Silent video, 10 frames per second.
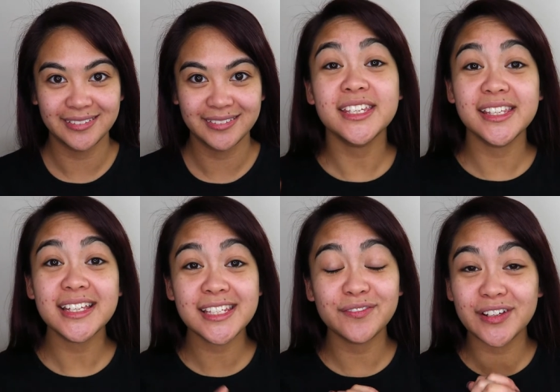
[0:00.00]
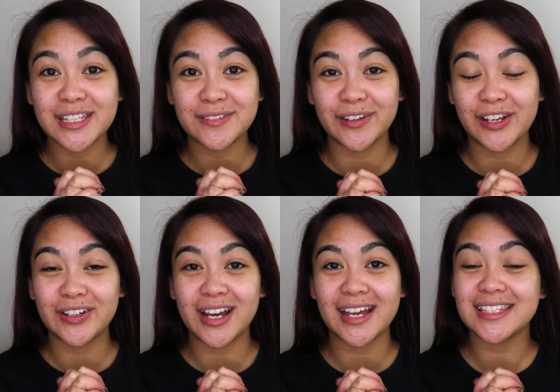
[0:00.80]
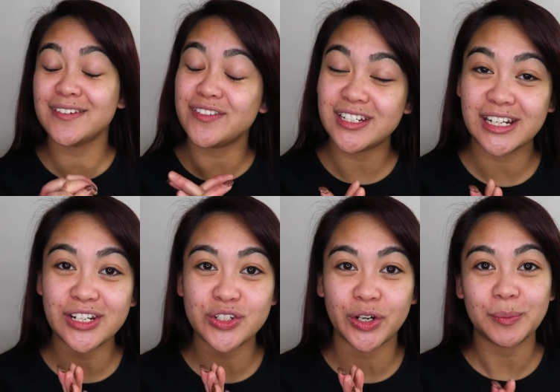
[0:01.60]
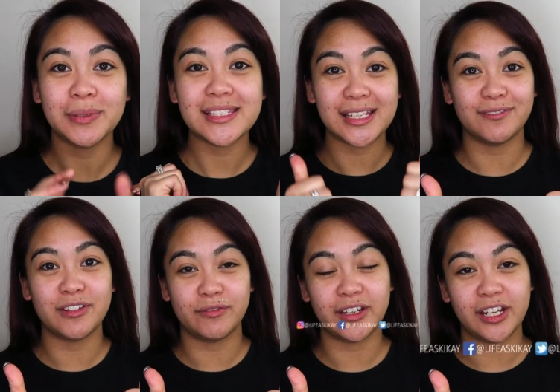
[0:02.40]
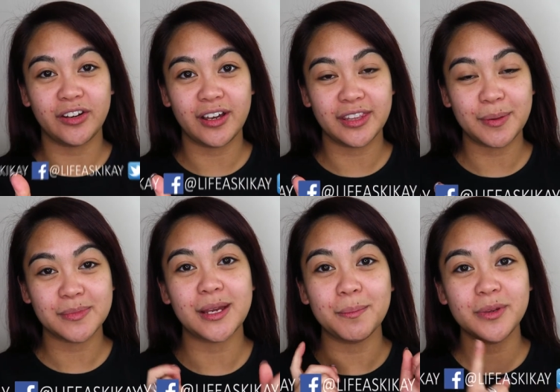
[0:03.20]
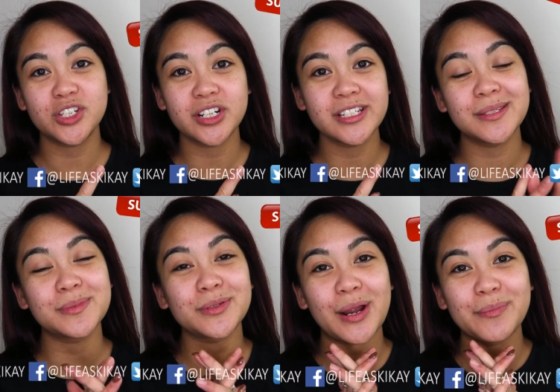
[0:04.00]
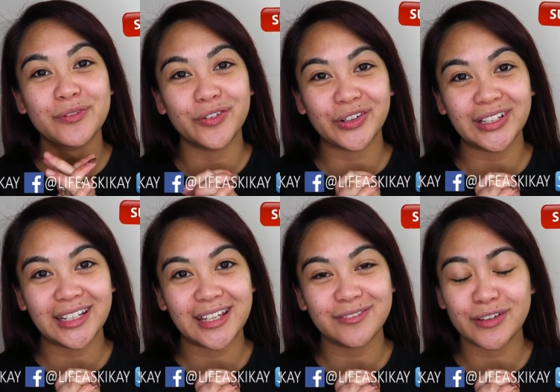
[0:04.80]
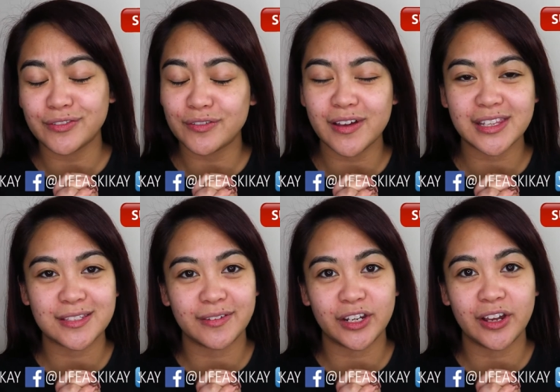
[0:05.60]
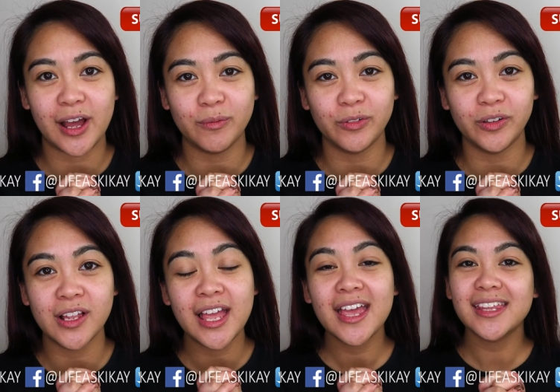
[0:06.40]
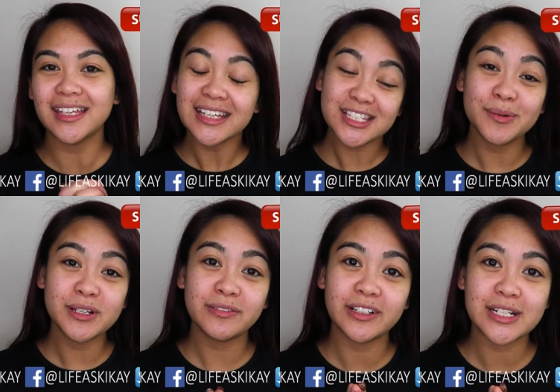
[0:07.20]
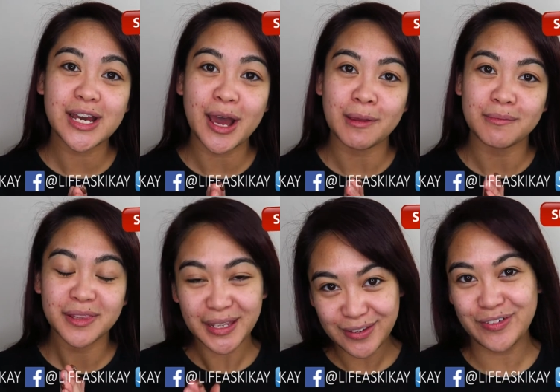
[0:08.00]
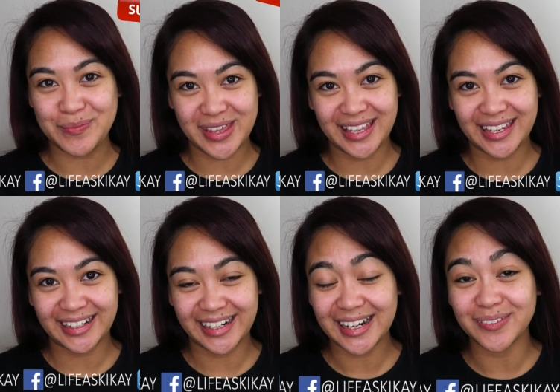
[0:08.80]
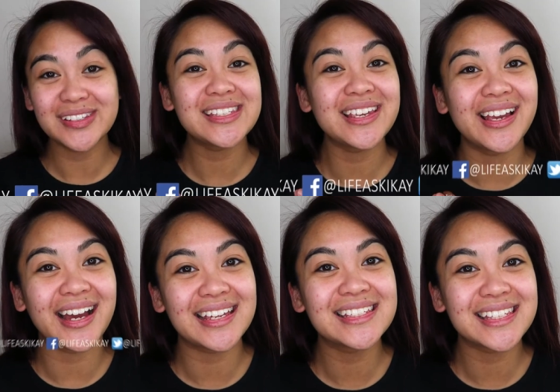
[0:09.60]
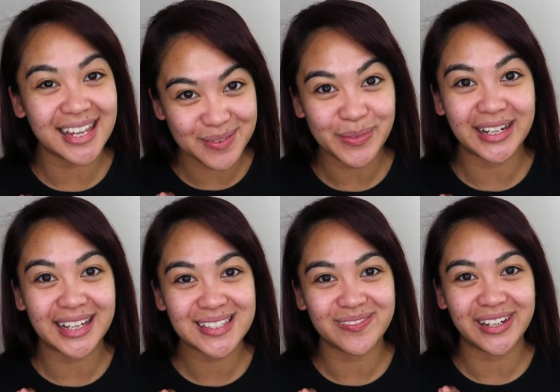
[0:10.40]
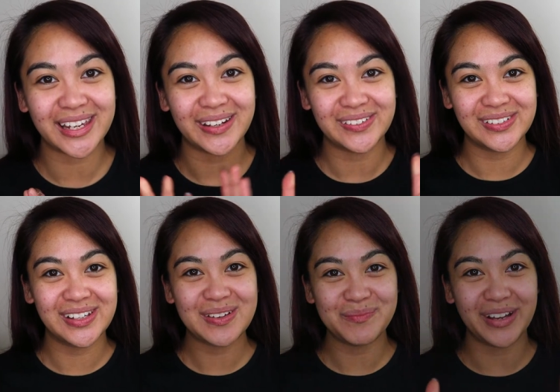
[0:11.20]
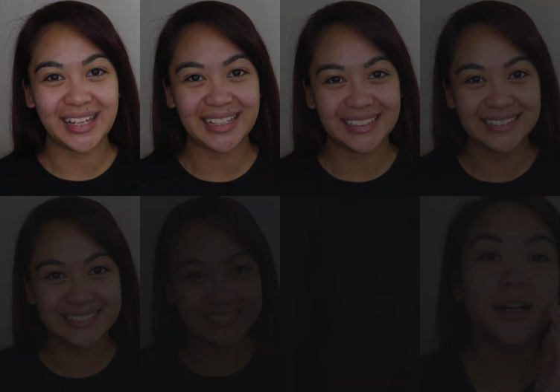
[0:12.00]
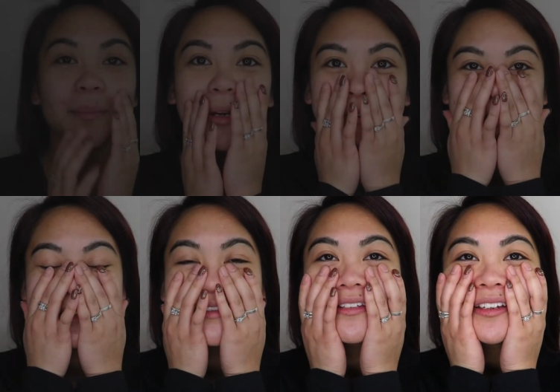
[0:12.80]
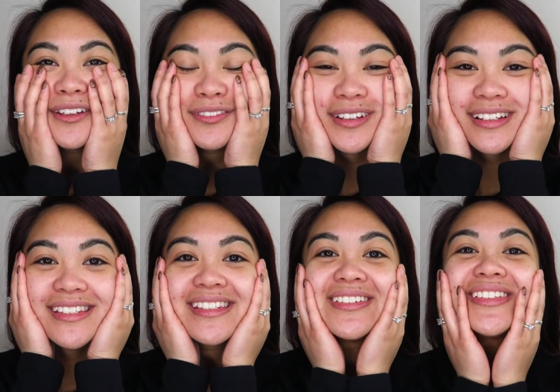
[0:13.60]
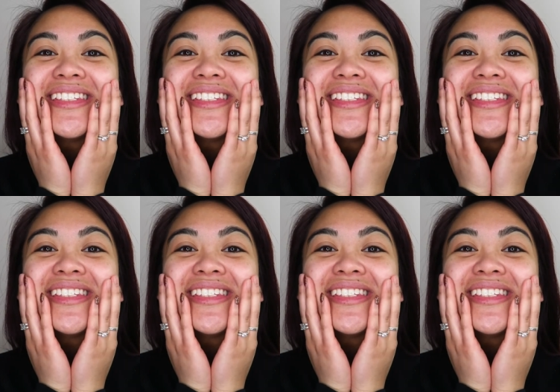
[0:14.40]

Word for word: See, that's it for this video guys. If you did enjoy it, please give this video a thumbs up. Be sure to subscribe before you leave if you found this video helpful. Thank you so much for your time. Thank you for being here and I will see you guys in my next video. Bye. My goodness, it feels so